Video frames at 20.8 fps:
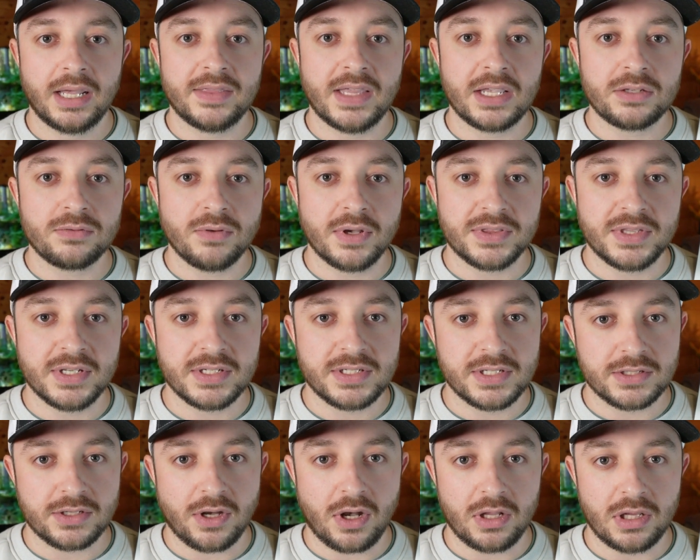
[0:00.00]
and that's what
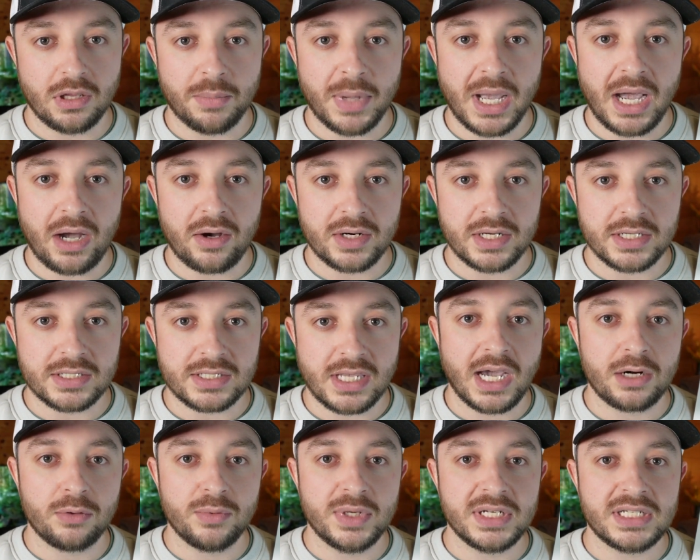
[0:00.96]
this is all about. Is
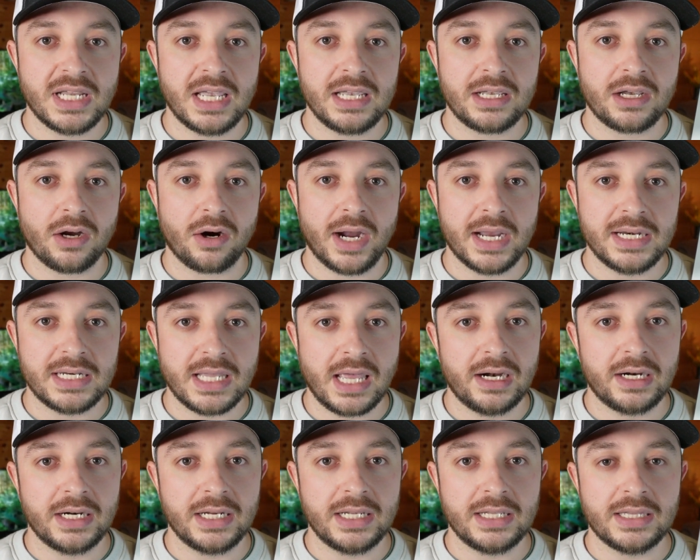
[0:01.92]
how do we take our
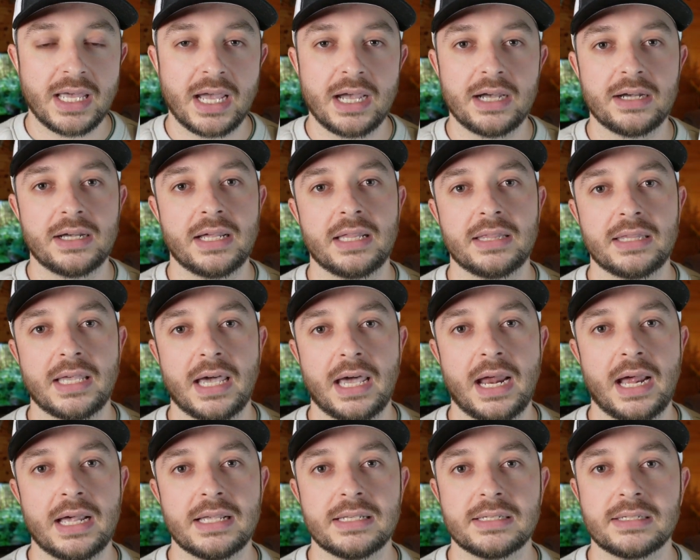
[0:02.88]
identity that
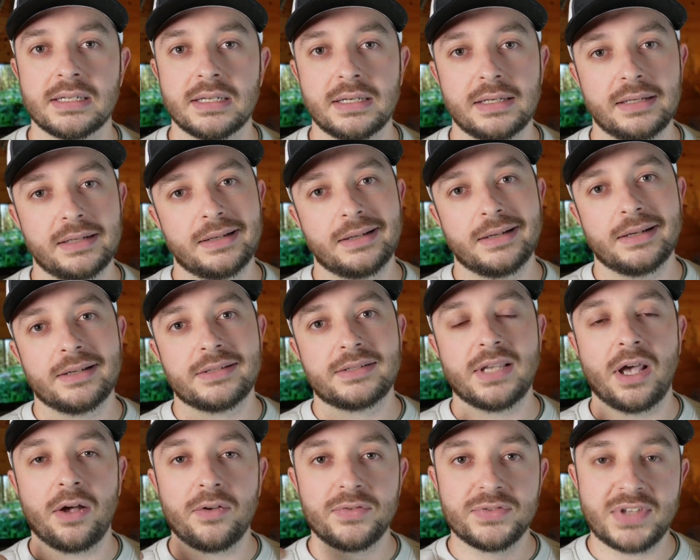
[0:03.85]
has
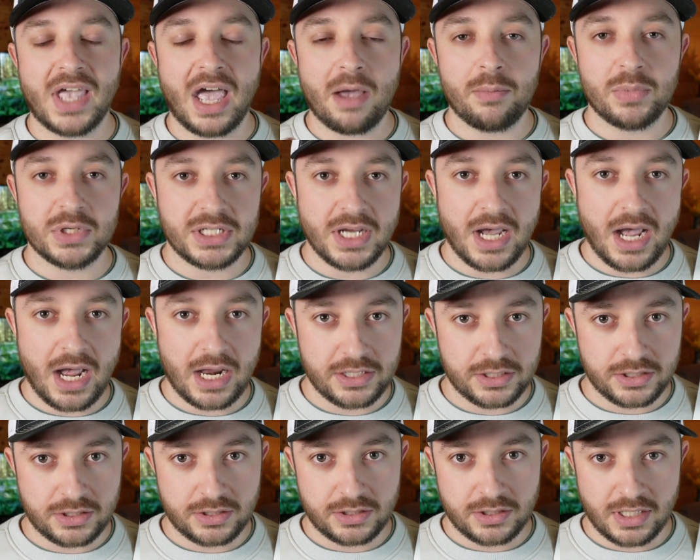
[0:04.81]

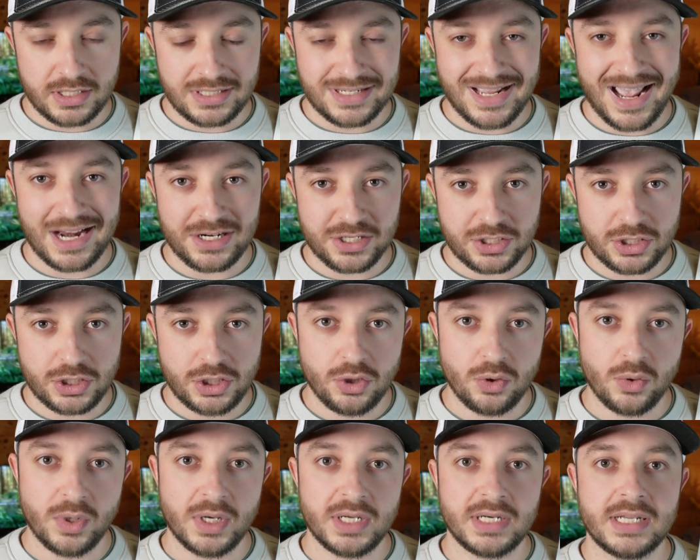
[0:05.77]
self-sabotage attached
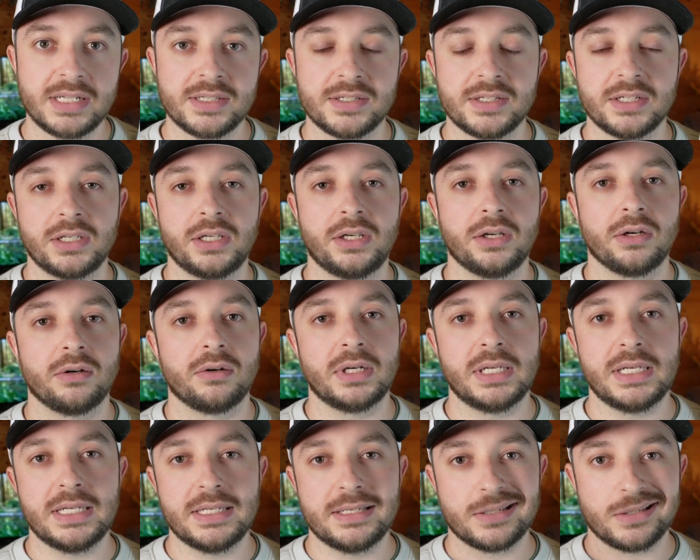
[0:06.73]
to it,
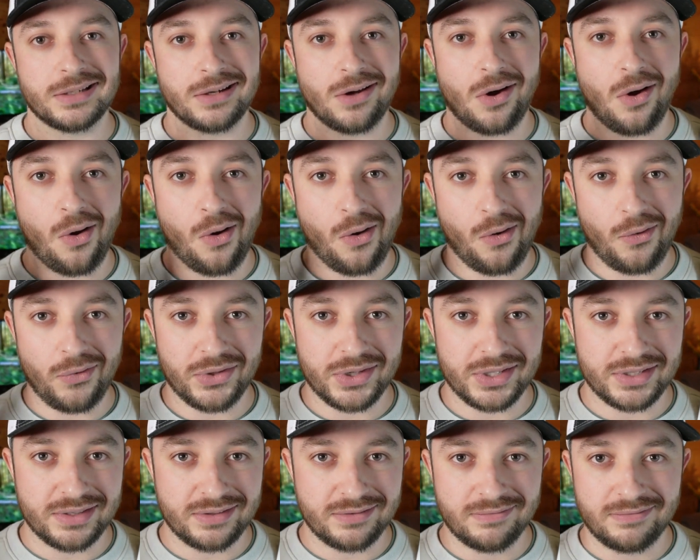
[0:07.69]
insecurities, and all
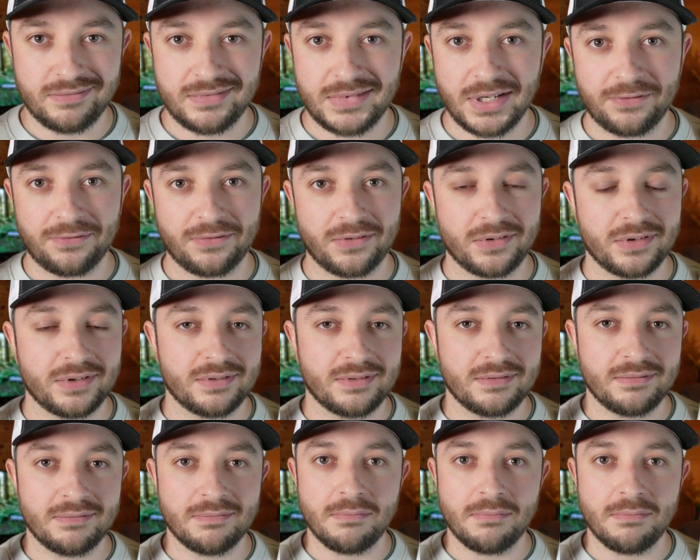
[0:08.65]
the different